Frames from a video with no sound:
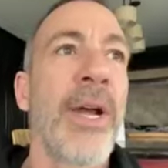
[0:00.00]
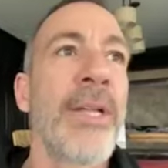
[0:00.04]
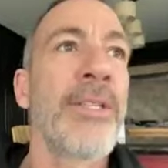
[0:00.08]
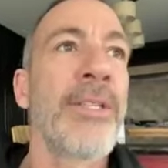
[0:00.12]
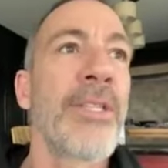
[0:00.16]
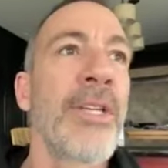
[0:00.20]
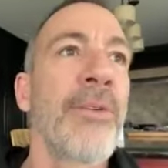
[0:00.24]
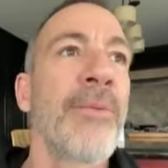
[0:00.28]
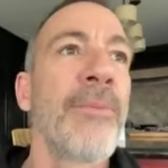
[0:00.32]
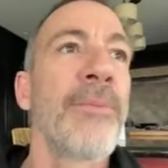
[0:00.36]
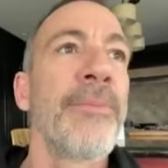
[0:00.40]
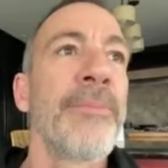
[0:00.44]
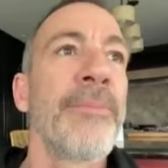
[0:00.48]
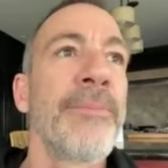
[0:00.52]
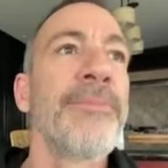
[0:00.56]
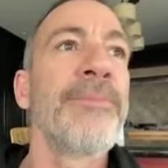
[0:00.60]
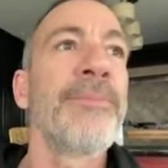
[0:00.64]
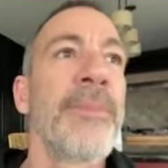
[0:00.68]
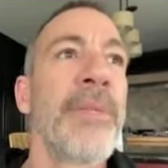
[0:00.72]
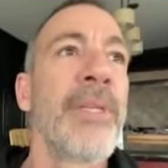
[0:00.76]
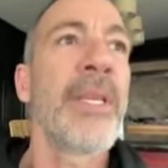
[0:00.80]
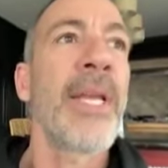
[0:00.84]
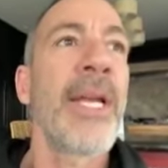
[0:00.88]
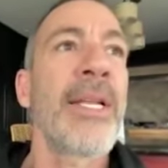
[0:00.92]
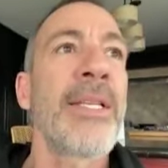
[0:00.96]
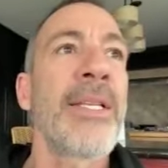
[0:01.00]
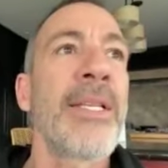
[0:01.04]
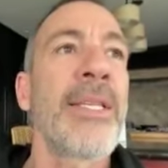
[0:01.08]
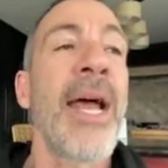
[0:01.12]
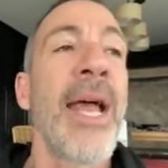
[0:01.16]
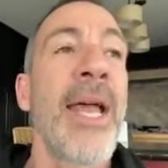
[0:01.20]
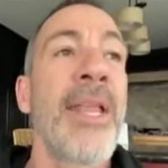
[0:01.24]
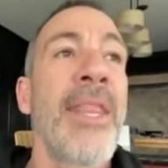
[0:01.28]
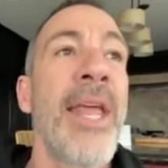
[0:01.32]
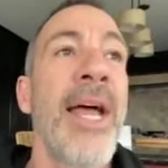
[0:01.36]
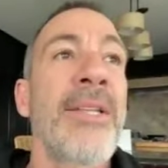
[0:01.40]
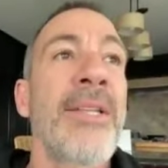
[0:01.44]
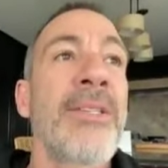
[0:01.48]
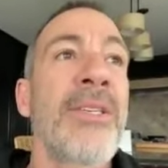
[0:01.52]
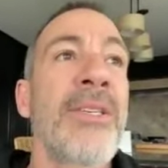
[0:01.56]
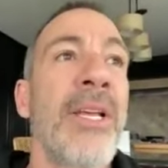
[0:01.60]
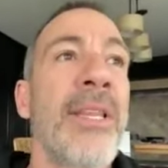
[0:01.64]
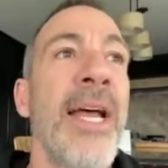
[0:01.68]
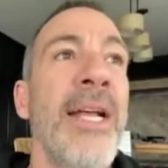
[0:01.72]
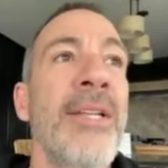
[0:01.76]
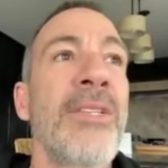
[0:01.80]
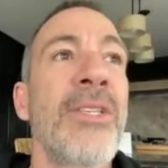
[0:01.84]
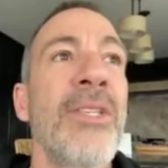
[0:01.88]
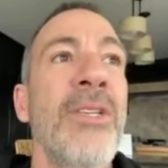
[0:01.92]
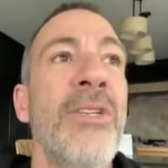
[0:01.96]
Right? So that, that, and that's
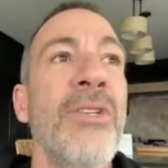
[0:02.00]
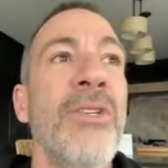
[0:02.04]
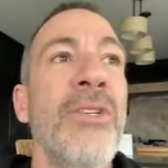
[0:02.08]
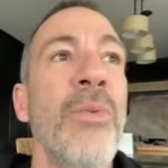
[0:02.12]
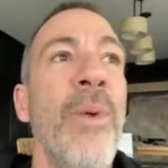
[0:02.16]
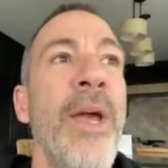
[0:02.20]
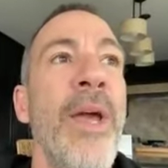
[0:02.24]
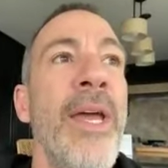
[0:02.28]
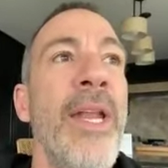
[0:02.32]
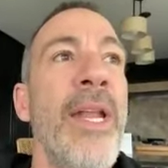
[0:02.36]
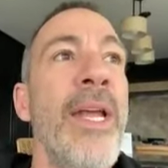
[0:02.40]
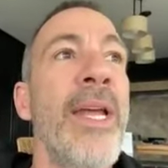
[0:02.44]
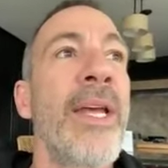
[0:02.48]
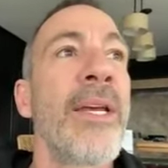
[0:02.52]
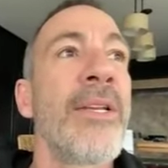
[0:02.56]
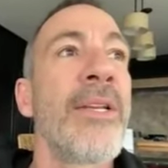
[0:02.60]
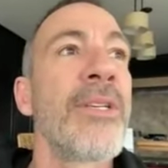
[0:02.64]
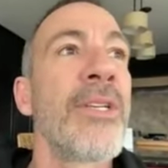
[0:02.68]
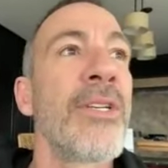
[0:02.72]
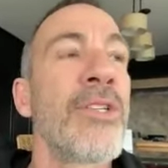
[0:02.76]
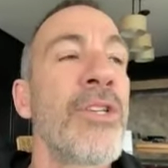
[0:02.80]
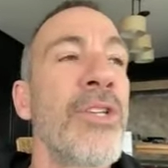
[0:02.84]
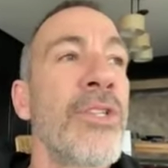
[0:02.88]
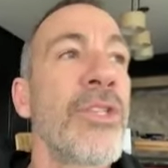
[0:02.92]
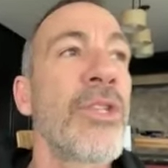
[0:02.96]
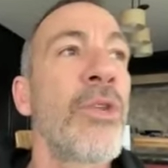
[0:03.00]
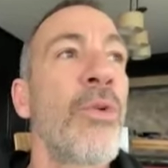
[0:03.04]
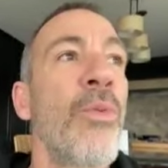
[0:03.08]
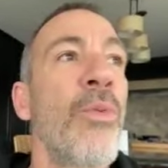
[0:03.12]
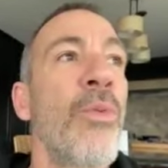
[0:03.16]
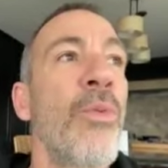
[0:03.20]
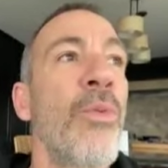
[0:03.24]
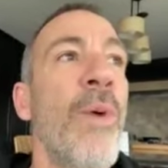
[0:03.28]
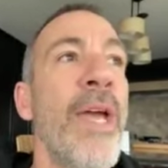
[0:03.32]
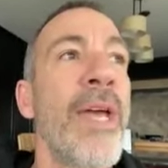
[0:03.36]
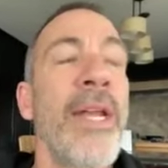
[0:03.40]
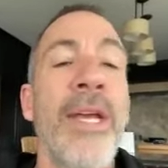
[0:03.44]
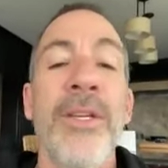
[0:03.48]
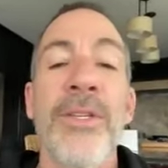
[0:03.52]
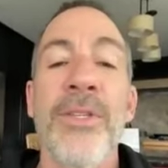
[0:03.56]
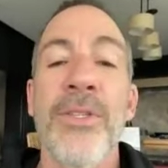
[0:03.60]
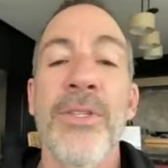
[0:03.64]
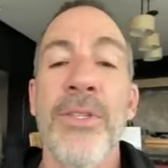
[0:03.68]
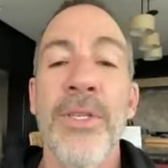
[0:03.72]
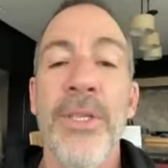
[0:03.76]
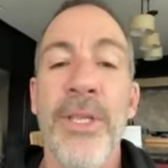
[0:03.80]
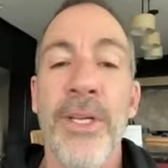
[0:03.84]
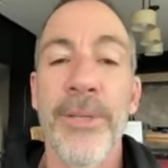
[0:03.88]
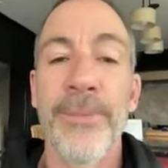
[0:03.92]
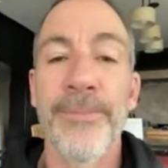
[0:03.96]
that's just the way it is. It's just the way it
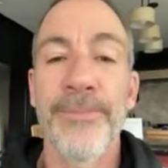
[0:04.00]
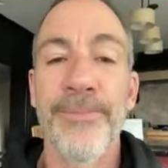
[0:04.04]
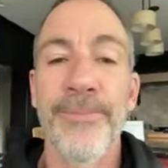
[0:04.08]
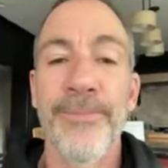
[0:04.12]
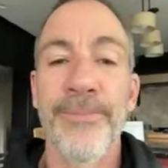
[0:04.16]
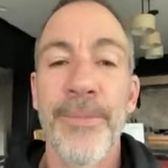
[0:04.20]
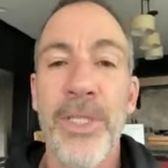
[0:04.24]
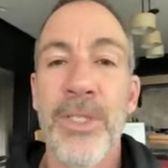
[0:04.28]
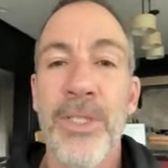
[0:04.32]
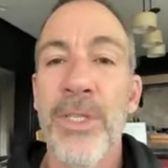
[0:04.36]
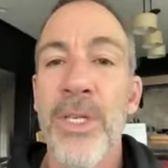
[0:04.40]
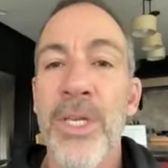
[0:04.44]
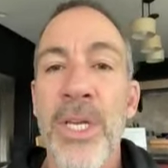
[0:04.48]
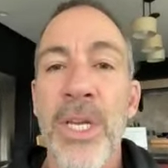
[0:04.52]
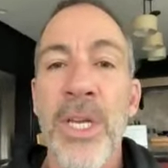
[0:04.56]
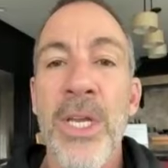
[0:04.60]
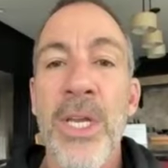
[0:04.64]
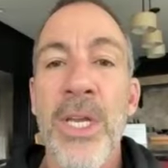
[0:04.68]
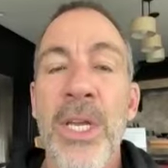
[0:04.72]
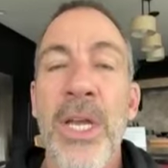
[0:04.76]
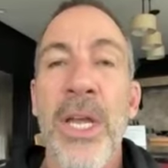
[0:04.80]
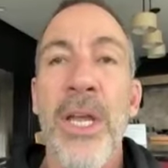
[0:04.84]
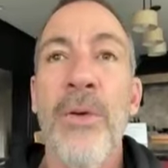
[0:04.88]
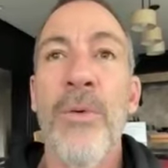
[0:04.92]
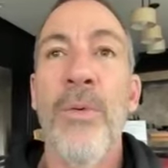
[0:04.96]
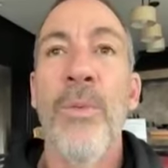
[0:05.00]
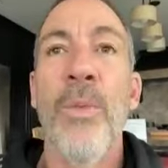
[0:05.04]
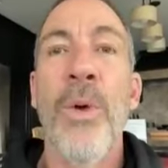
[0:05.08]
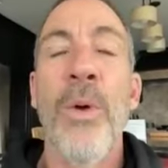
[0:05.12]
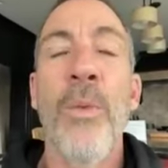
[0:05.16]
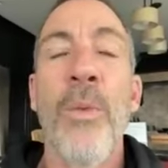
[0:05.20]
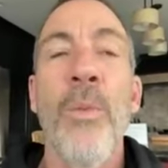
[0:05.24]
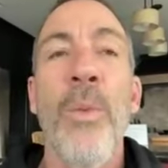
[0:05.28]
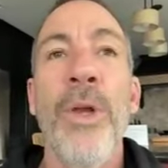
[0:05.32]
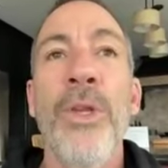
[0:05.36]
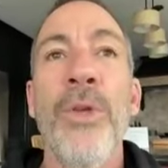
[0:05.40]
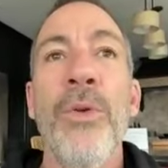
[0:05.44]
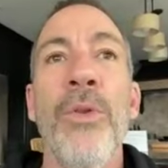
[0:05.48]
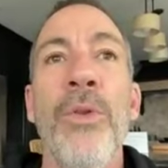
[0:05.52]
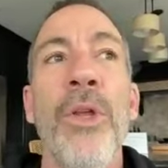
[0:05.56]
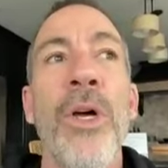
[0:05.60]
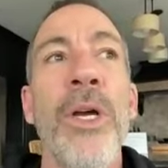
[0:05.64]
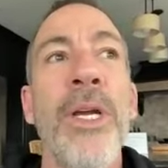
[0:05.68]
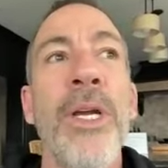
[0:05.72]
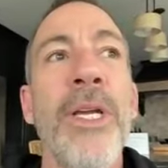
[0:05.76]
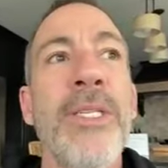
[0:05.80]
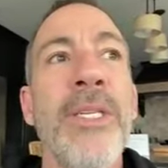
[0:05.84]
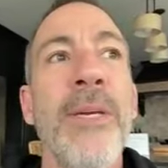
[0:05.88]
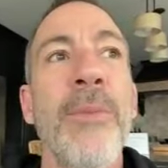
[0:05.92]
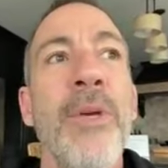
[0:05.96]
is. You know, it's it, when you
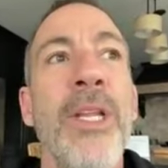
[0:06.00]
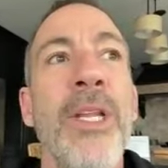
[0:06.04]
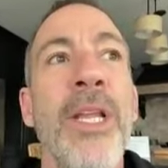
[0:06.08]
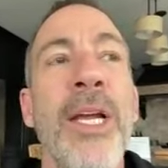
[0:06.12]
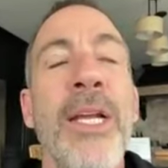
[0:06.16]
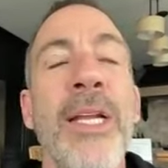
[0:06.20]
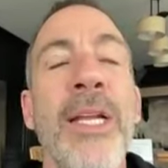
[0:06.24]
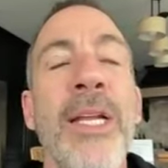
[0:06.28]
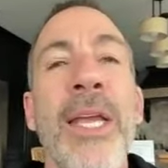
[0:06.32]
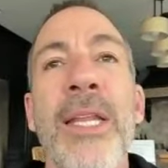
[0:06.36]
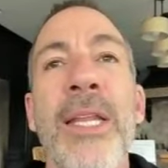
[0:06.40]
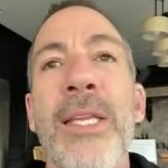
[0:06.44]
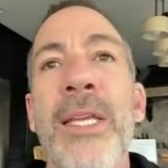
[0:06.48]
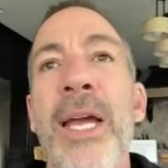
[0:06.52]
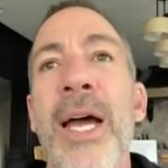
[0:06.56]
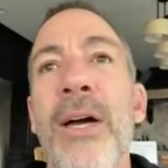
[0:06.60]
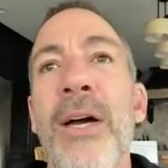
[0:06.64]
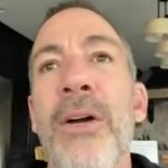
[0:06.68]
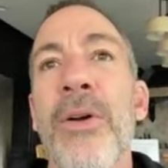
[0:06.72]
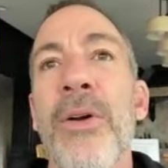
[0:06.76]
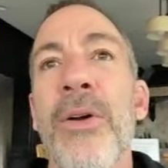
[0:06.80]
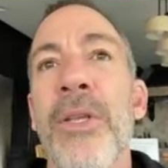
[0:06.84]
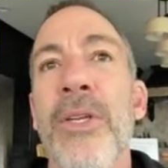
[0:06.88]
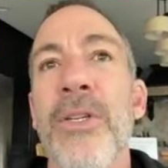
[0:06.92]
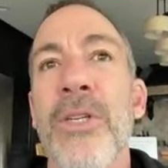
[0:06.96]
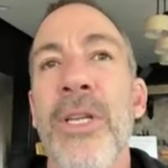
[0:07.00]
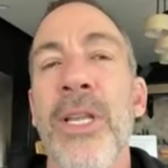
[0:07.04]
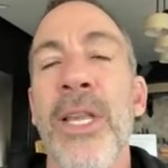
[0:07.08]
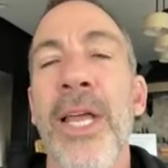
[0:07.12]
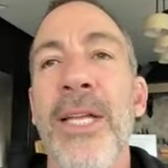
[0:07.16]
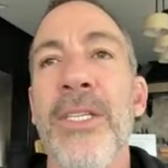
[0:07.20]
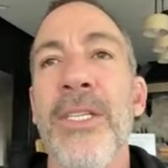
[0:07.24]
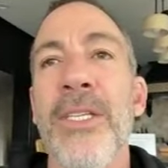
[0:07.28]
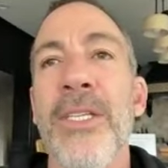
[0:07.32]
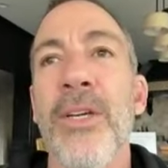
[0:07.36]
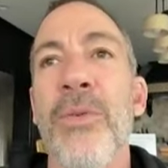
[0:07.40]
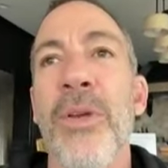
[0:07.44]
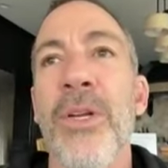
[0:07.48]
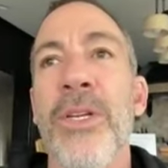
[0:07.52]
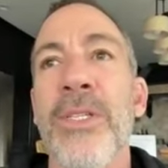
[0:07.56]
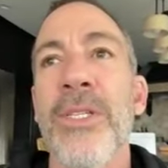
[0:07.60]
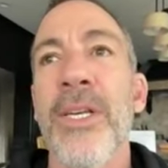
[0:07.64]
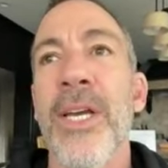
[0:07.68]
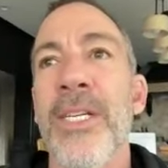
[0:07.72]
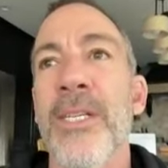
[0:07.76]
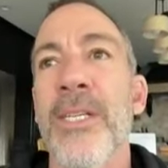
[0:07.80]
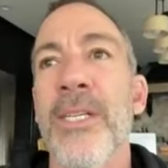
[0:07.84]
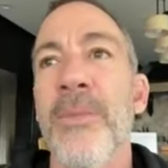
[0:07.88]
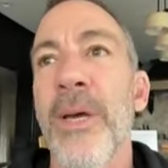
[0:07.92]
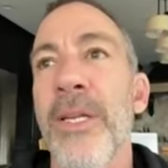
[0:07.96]
look at someone like Netanyahu, and there's a lot to
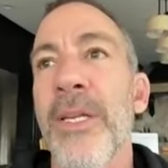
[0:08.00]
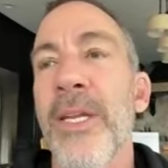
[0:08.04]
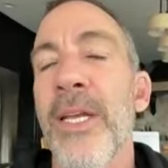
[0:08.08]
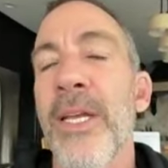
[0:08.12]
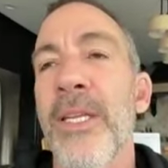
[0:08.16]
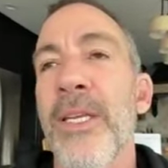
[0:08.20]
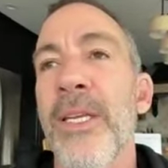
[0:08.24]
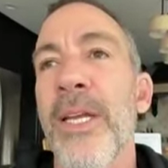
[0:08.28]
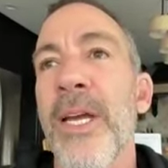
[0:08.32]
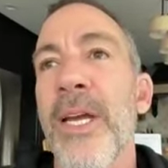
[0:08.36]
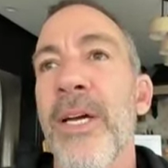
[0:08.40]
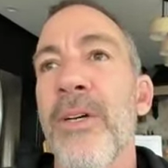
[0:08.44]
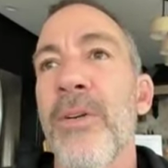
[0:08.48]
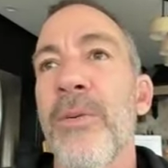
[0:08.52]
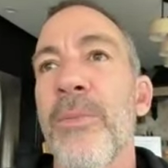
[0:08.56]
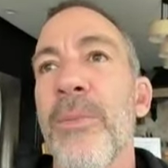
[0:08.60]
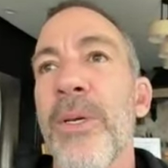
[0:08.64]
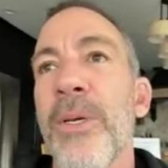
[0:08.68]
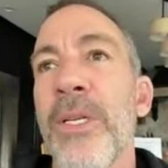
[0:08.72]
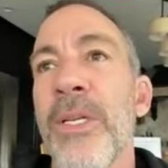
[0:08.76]
criticize about Netanyahu.